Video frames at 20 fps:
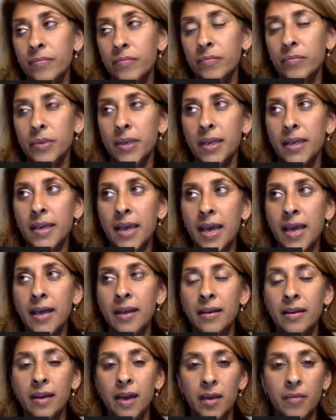But
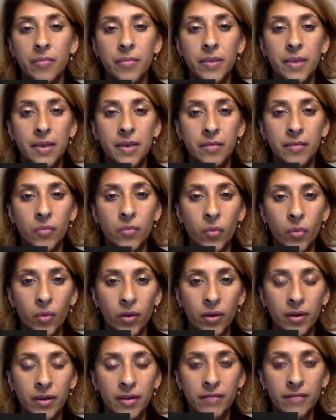again, I'm being
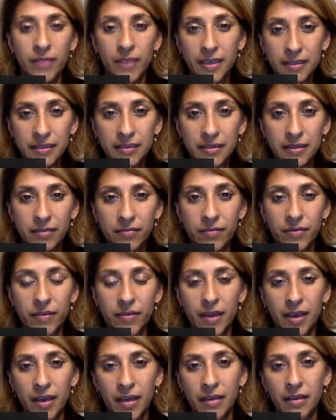more invasive
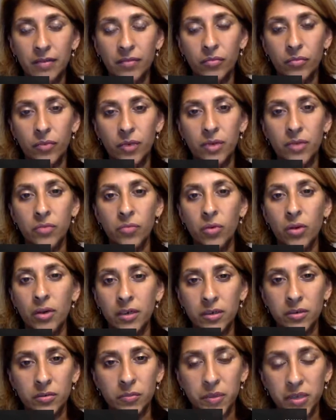than when you walk
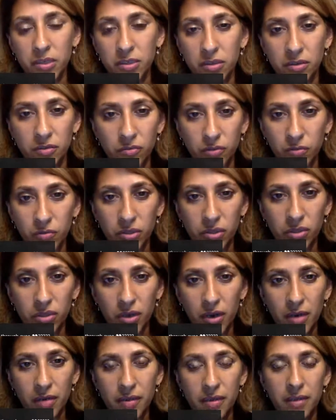into a patient's room to
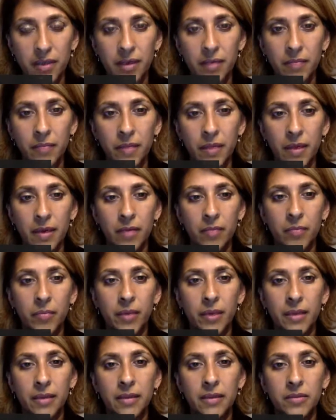talk to them.
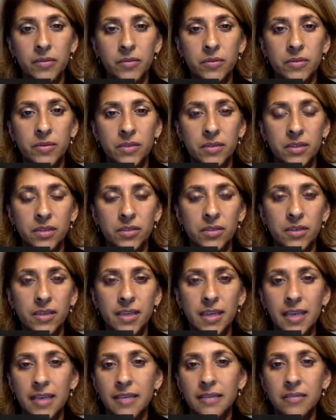But this was just a
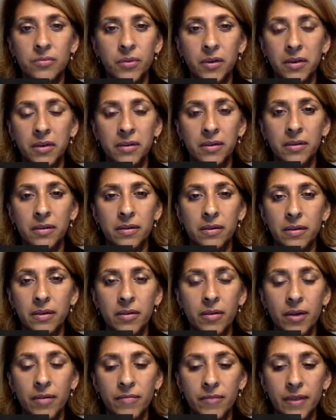case where,
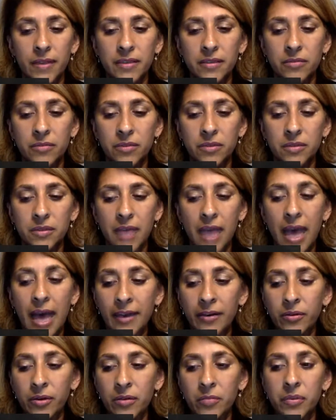I felt it was
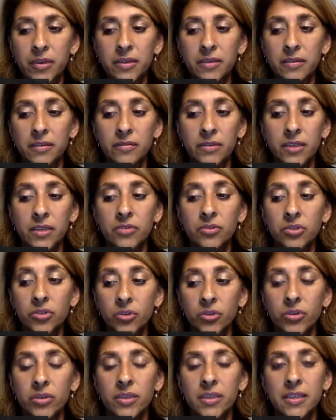adequate because of the
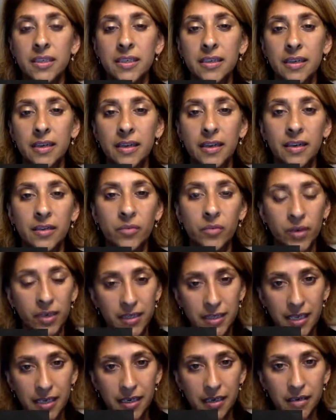uncertainty, and I didn't want
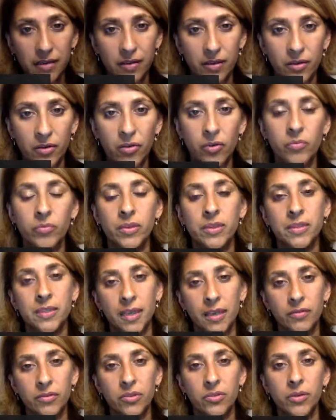to take anything home because I
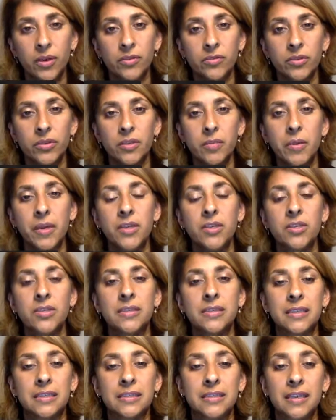have 2 elderly
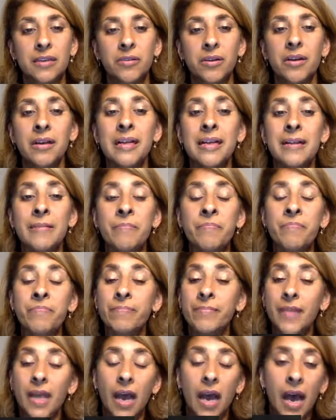patients, et cetera.
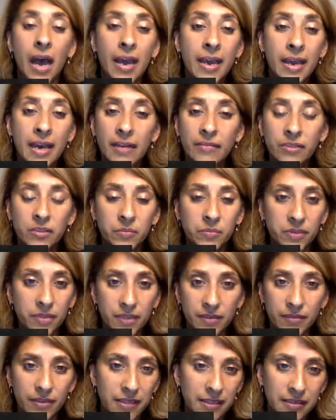I have to
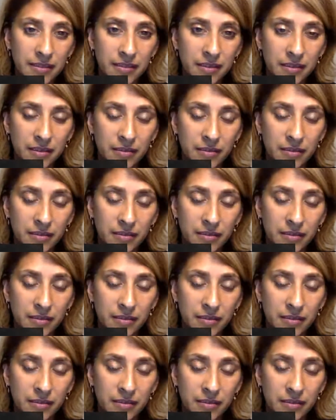believe he's an